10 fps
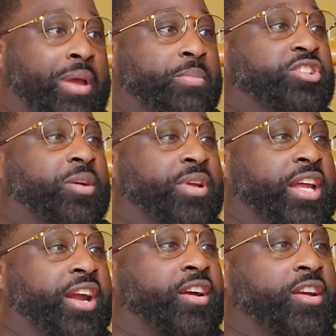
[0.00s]
made me jump in
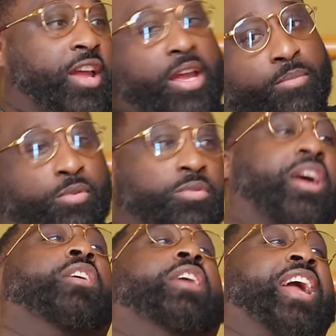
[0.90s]
the air. Boom.
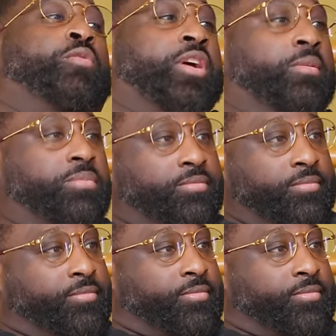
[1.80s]
Oh, and one. Boom.